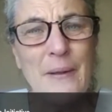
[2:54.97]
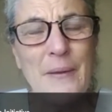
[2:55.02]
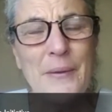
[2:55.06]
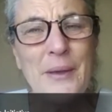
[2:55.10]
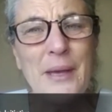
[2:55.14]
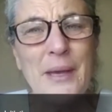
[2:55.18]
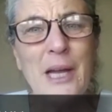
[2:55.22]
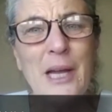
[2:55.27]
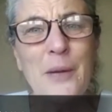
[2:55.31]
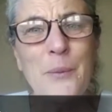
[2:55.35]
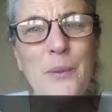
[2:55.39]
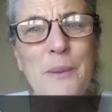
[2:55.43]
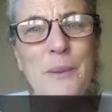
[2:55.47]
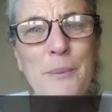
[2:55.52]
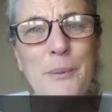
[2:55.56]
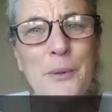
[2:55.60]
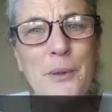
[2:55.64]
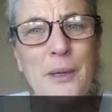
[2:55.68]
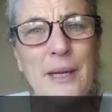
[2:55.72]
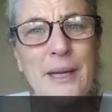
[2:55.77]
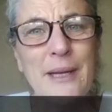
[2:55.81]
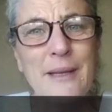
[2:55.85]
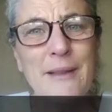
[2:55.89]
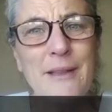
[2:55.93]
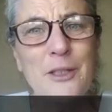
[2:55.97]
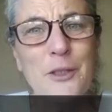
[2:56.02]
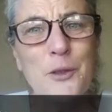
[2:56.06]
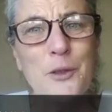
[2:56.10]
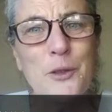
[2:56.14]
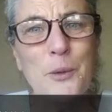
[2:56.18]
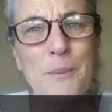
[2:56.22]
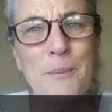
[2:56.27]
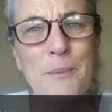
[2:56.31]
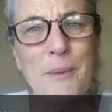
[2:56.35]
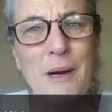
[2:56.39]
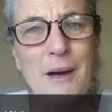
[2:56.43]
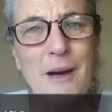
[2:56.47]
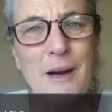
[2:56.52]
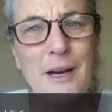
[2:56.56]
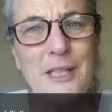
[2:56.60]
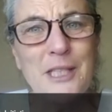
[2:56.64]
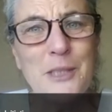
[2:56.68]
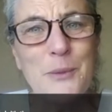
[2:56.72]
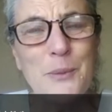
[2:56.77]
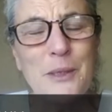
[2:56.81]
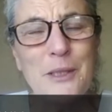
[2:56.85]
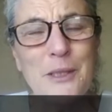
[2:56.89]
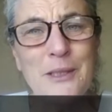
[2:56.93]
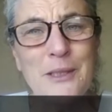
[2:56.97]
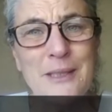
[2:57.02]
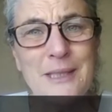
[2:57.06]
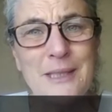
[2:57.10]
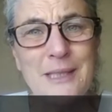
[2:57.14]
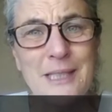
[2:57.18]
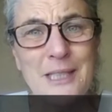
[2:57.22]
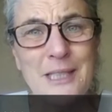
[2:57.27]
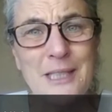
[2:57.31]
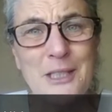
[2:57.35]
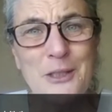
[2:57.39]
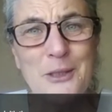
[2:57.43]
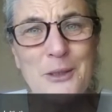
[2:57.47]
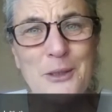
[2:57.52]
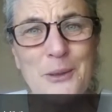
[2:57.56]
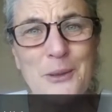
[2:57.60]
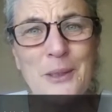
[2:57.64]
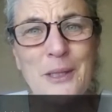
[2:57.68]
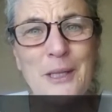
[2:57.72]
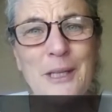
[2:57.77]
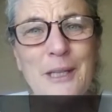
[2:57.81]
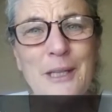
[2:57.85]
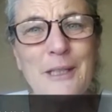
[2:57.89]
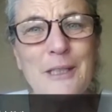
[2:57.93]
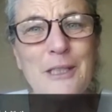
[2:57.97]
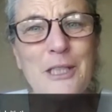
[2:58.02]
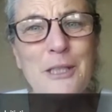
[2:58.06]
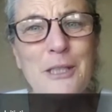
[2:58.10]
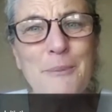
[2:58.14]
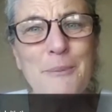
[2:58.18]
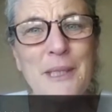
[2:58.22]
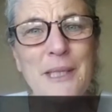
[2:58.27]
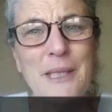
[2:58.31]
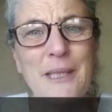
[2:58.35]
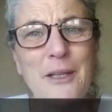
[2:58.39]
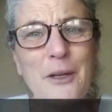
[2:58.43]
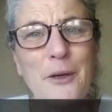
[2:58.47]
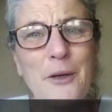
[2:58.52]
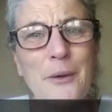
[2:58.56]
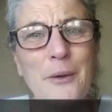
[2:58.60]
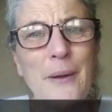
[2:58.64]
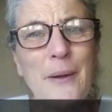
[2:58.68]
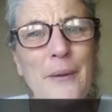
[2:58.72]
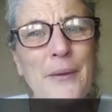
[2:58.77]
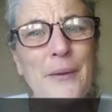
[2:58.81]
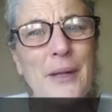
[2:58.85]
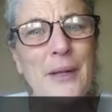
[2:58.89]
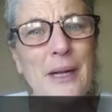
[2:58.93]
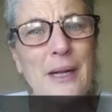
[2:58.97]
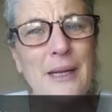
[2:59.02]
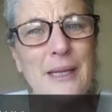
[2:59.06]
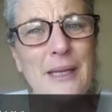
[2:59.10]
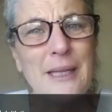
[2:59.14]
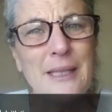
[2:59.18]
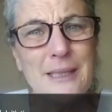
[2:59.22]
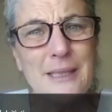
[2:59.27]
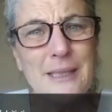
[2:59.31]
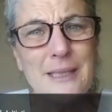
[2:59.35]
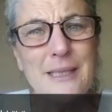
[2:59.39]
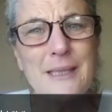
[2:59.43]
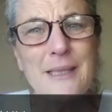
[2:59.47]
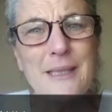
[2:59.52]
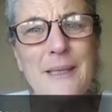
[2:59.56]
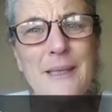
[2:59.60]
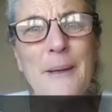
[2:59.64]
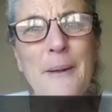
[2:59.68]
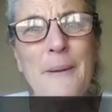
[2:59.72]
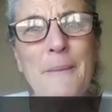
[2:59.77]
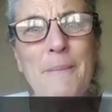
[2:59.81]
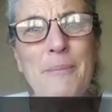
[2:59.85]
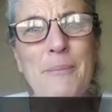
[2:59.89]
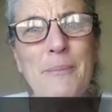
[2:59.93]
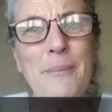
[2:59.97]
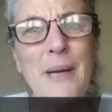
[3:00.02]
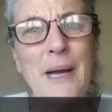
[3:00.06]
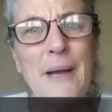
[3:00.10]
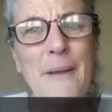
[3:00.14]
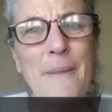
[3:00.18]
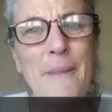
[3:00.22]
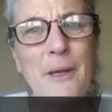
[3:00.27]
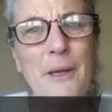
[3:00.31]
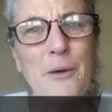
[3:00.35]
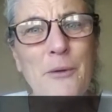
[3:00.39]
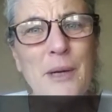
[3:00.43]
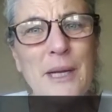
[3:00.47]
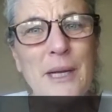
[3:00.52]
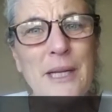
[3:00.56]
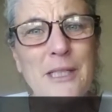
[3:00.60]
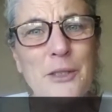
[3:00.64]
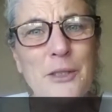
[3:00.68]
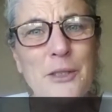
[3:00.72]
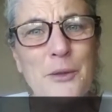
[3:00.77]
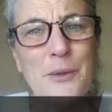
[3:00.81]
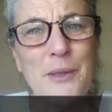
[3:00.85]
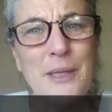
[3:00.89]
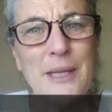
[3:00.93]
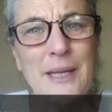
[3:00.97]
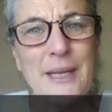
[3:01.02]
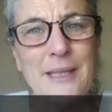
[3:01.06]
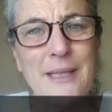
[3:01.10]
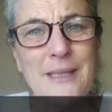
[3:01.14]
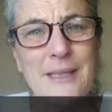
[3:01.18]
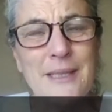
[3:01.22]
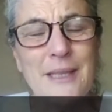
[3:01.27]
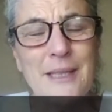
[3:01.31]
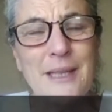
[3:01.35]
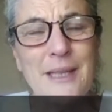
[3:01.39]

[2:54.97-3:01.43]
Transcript: and we pray that your paths will continue to be lit by the great Creator, the